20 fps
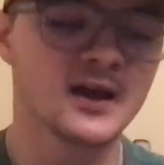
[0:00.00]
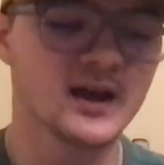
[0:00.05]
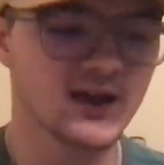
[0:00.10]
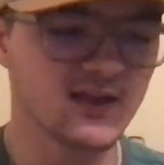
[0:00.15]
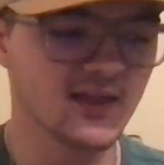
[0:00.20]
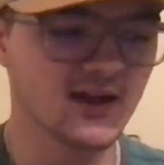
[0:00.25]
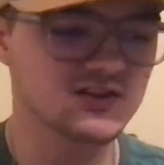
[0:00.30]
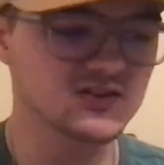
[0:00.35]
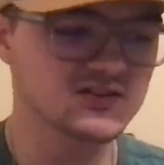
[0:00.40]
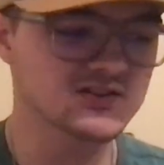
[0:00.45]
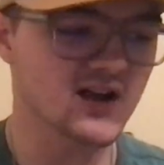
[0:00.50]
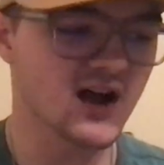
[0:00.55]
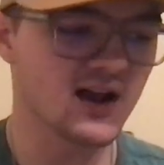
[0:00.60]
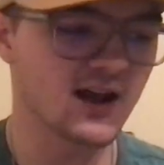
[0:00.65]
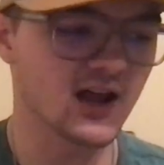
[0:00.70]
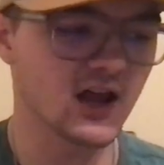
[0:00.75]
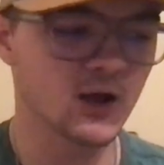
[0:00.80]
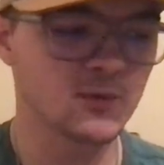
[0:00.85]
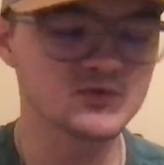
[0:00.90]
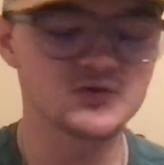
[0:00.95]
and that just kind
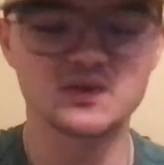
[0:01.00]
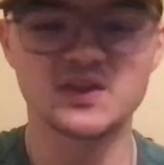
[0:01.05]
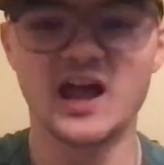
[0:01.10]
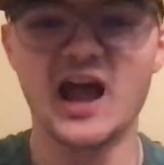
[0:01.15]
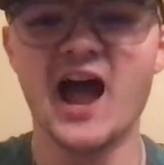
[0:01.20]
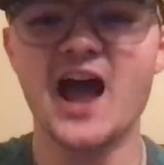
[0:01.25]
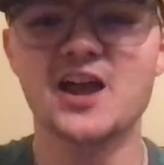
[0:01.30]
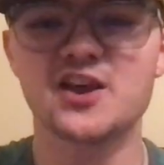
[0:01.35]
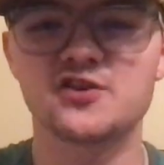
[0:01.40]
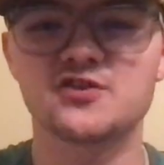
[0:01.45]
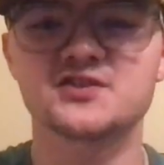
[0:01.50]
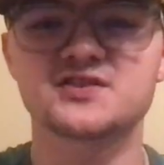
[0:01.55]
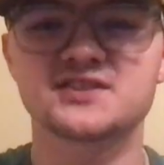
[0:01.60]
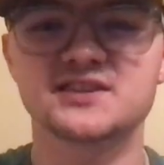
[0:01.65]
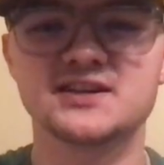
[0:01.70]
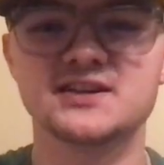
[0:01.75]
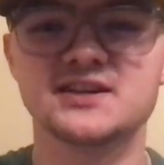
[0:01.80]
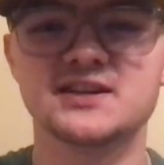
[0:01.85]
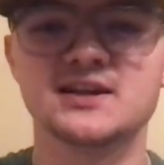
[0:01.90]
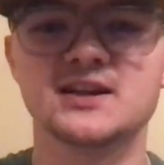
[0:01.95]
of helps with the
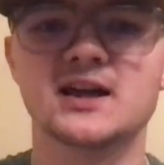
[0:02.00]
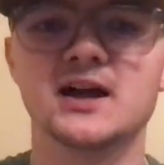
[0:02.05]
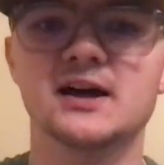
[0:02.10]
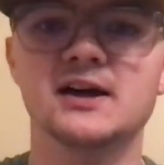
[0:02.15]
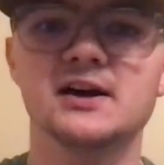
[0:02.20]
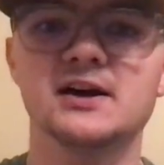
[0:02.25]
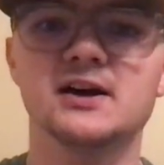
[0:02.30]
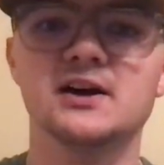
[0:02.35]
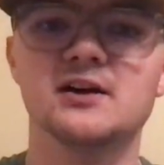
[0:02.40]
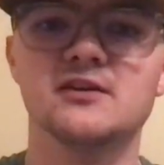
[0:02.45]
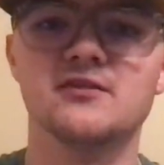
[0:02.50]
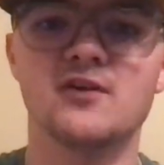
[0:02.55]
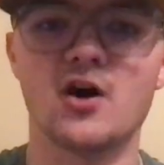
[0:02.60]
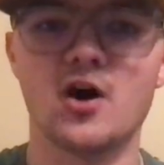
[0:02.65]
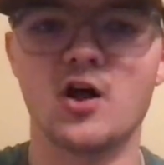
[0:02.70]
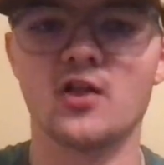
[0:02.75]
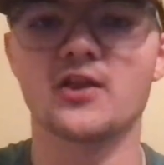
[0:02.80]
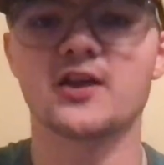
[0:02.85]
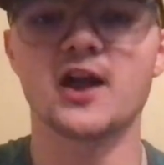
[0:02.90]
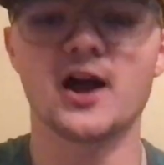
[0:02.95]
accuracy of
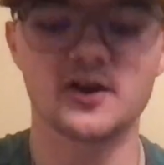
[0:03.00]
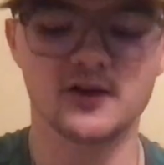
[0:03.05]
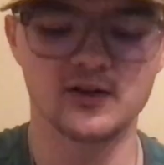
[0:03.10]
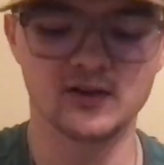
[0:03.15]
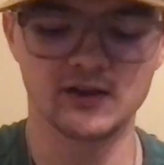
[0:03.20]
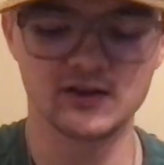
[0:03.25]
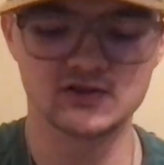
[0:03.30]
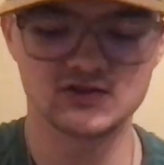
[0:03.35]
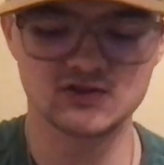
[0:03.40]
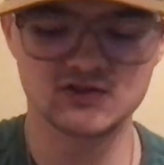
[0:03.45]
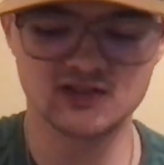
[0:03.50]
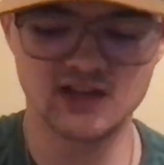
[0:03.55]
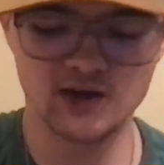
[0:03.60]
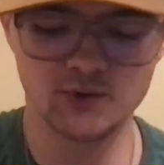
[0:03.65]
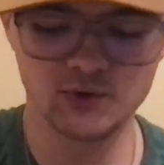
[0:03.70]
all the calculations that